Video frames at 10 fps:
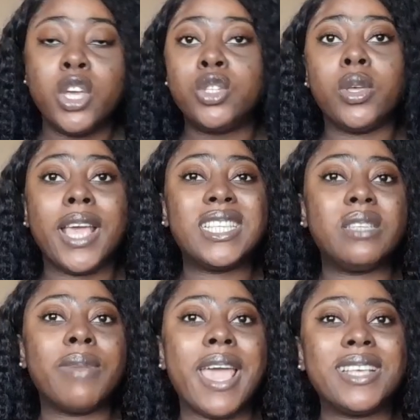So
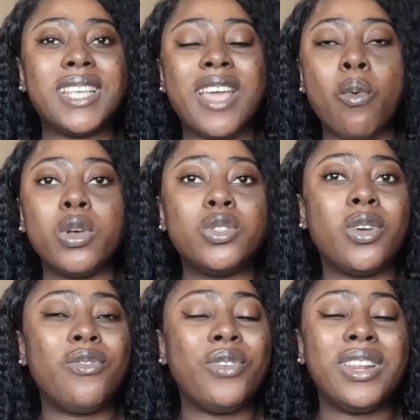getting my SIN was
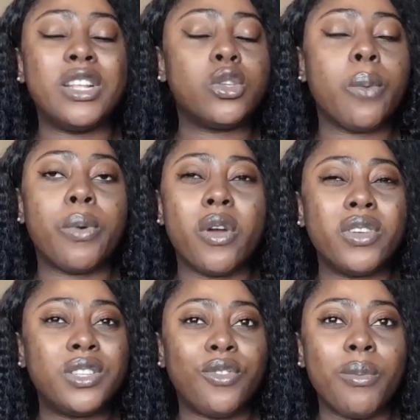not really the top
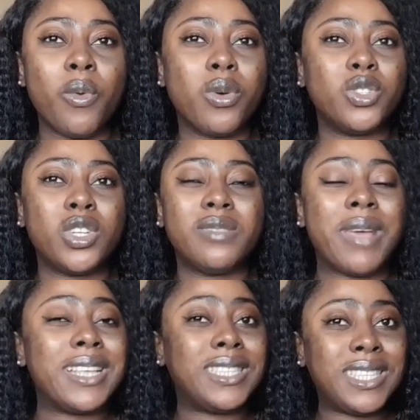priority for me. It was just
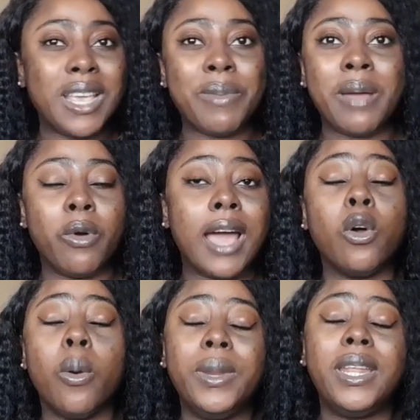my SIM, and
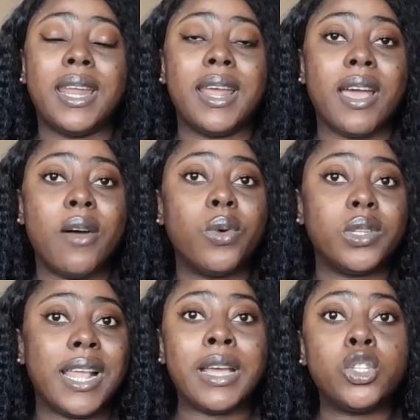opening an account
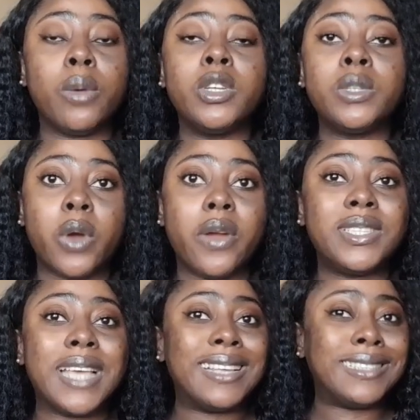was my topmost
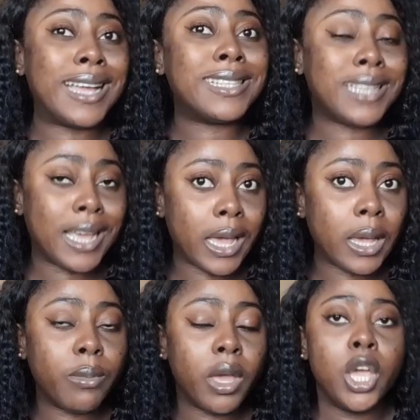priority at that
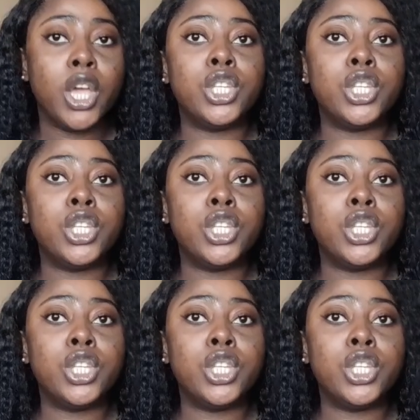time.